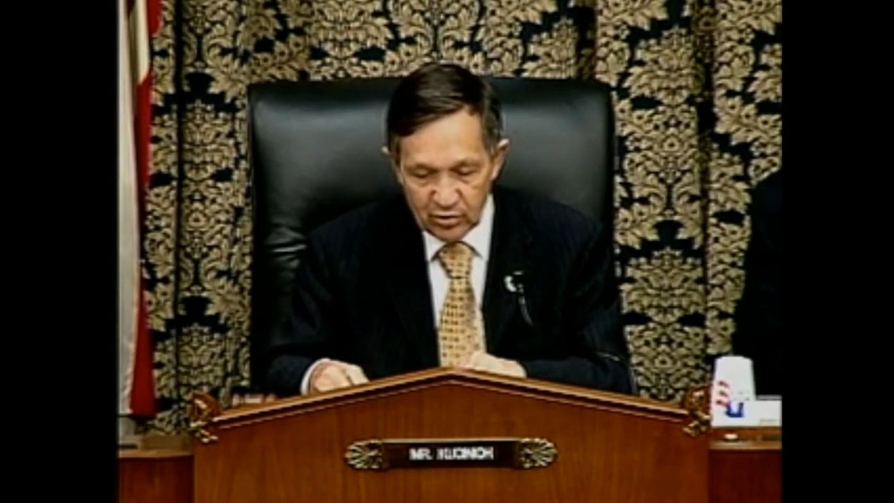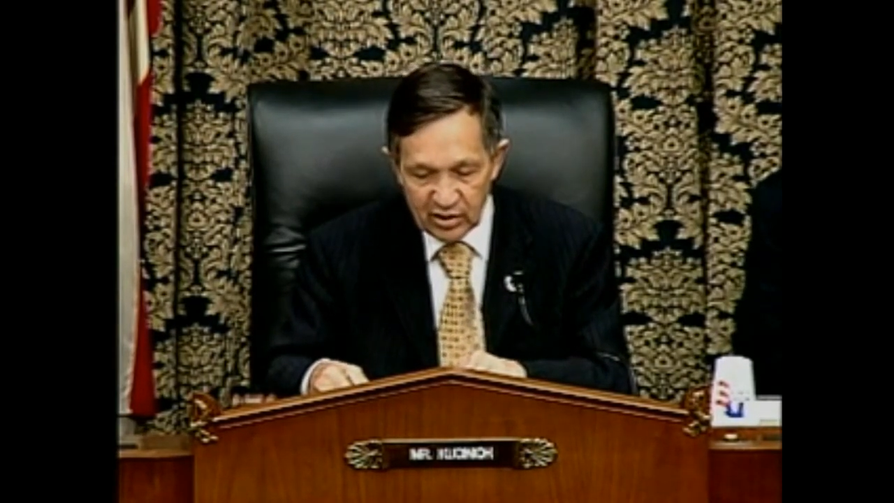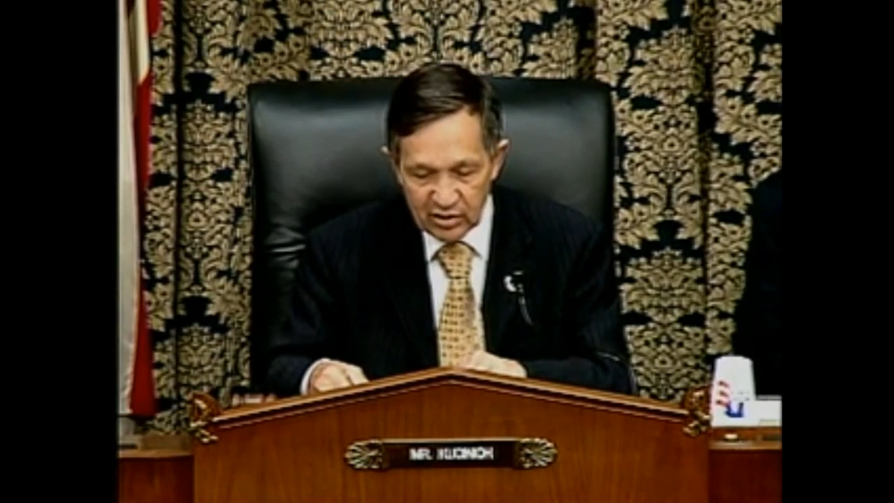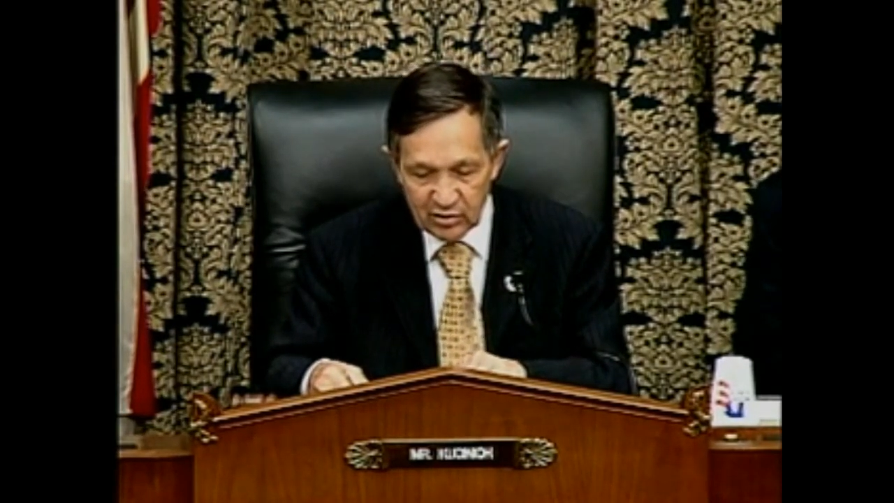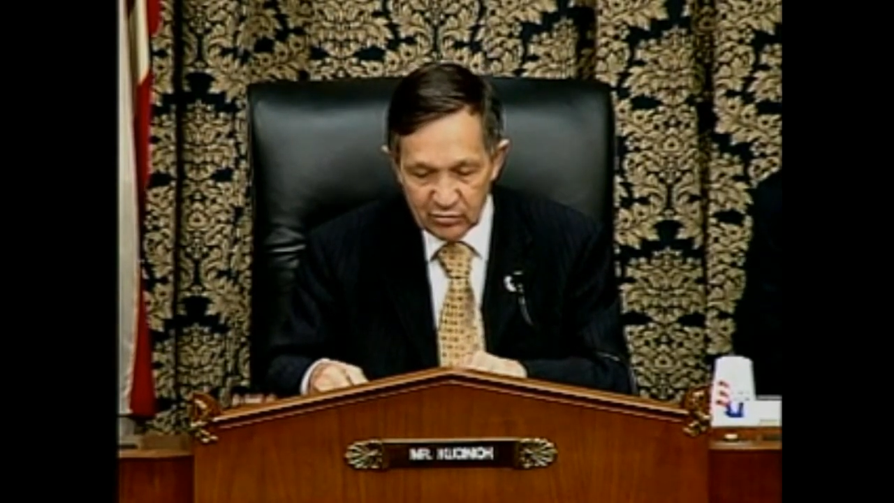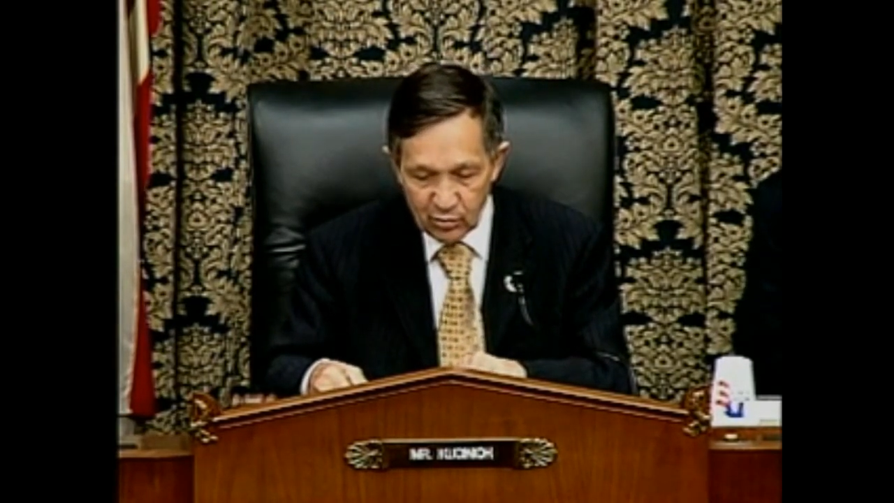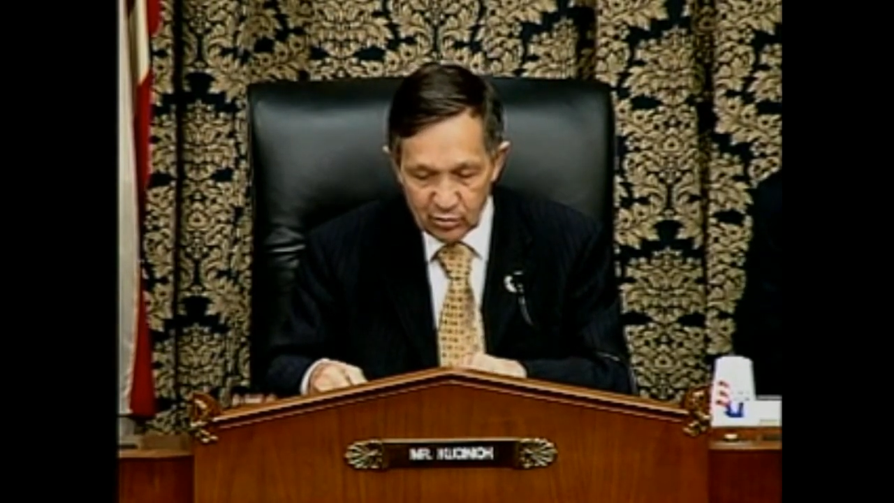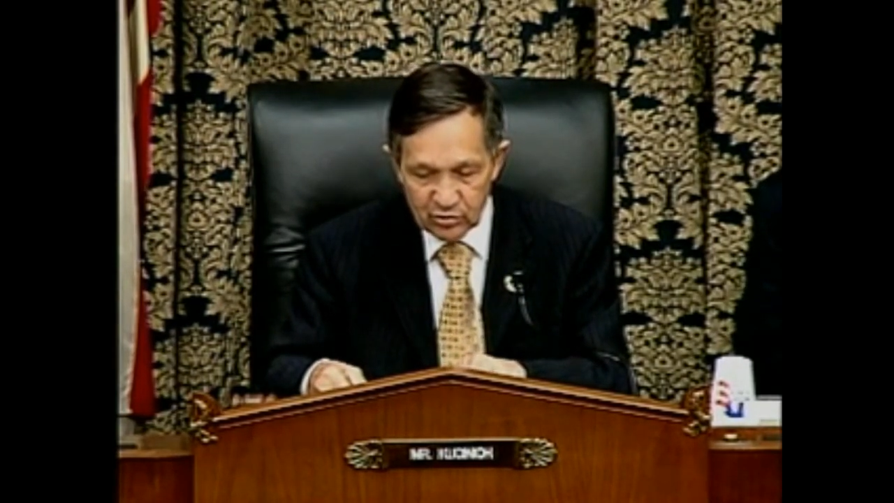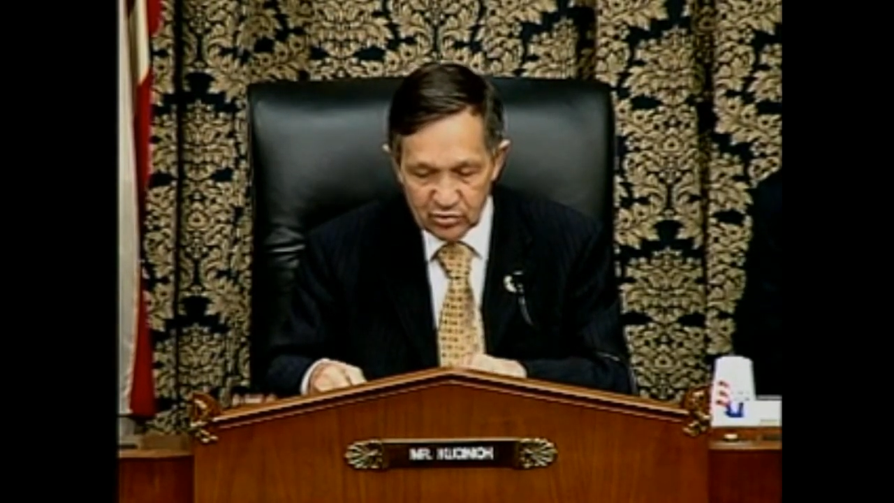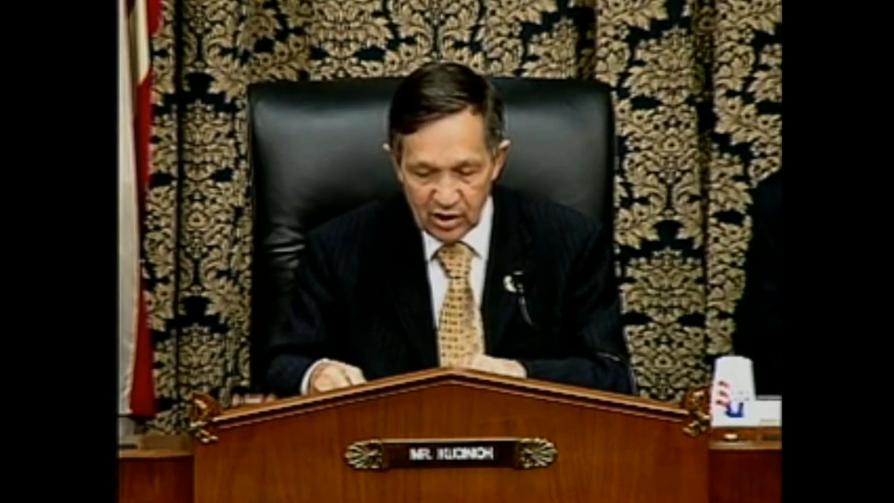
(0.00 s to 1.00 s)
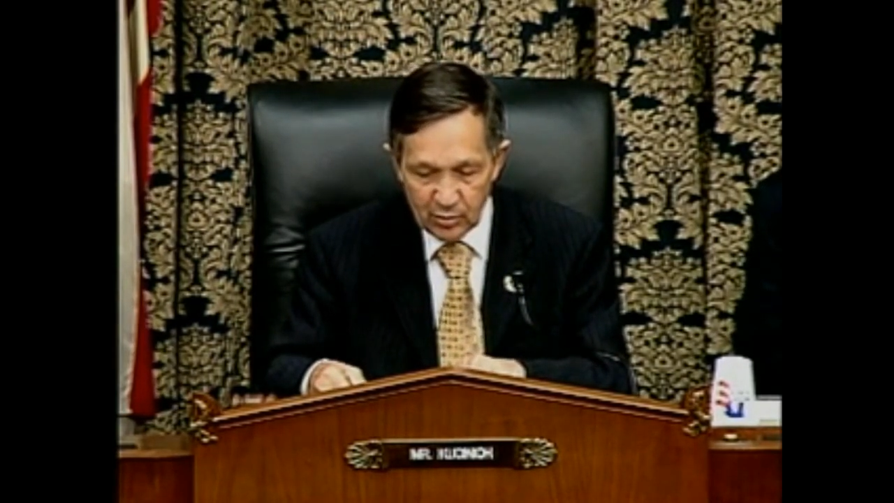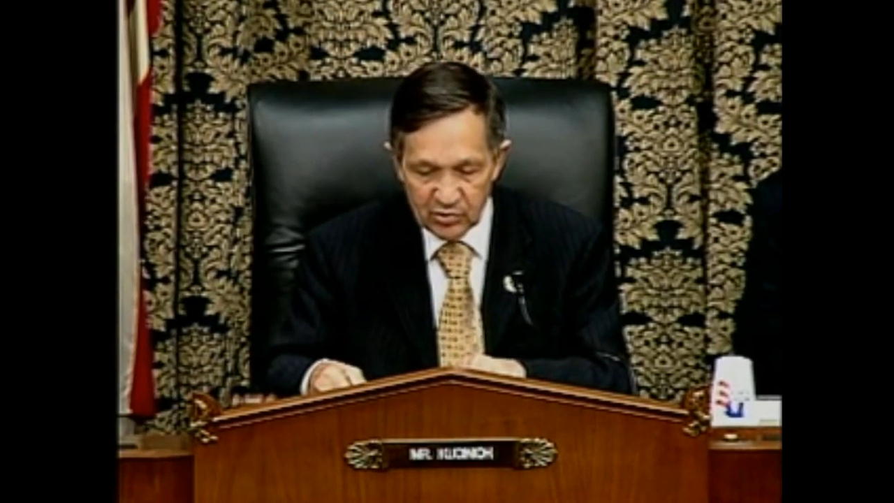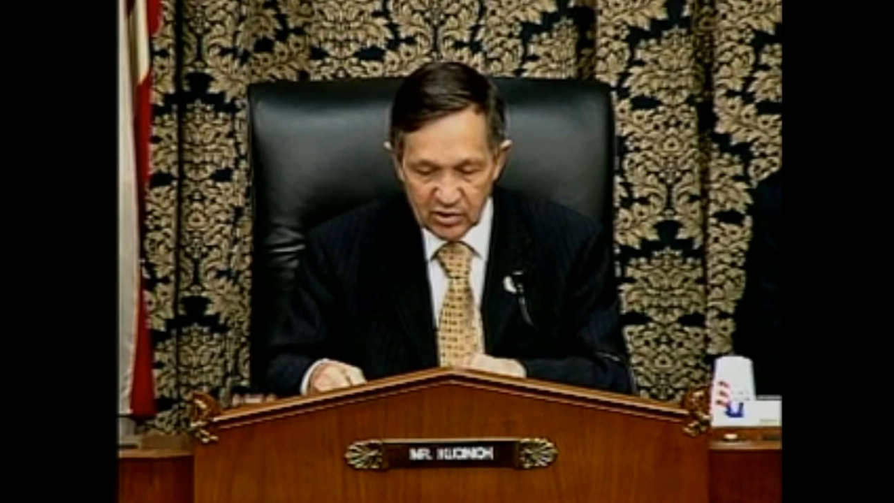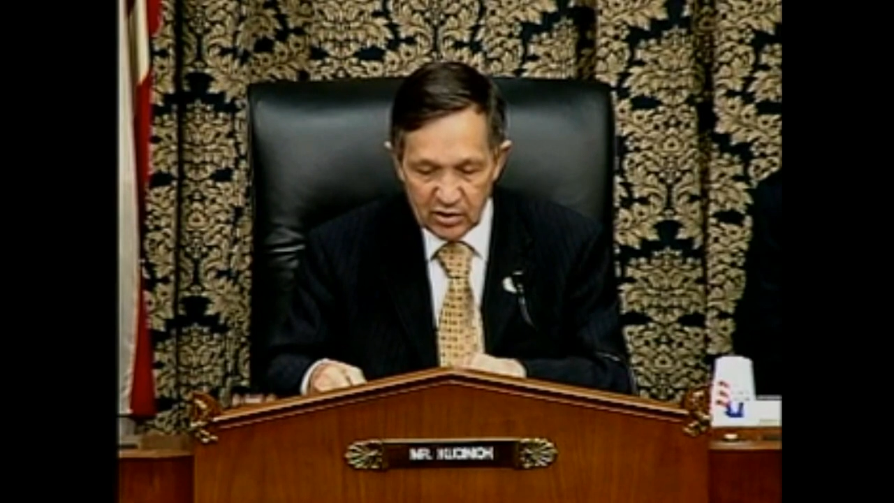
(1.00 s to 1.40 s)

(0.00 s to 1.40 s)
taking further steps